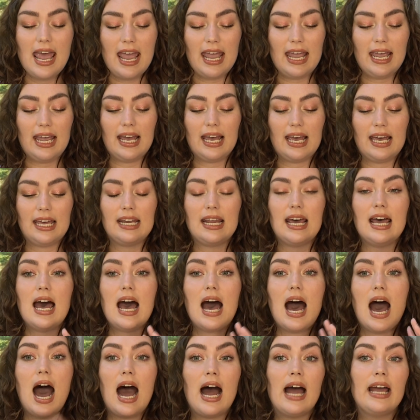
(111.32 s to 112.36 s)
And
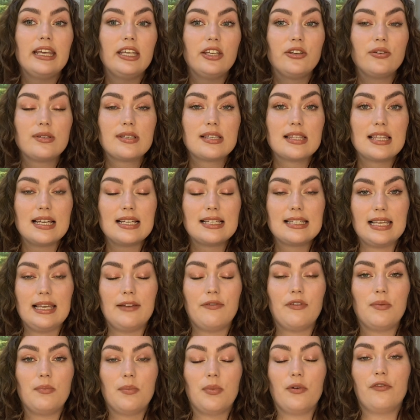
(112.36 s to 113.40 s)
I used this
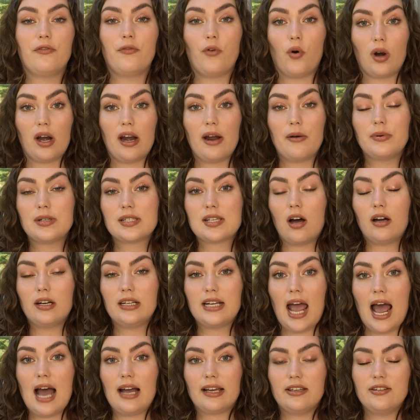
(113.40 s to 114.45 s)
even before I was on
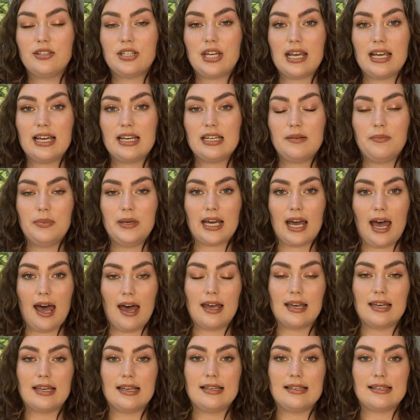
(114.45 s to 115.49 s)
Accutane
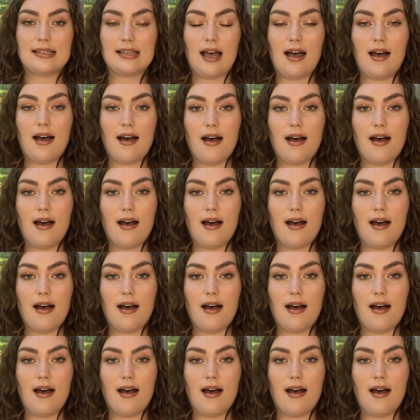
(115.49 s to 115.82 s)
because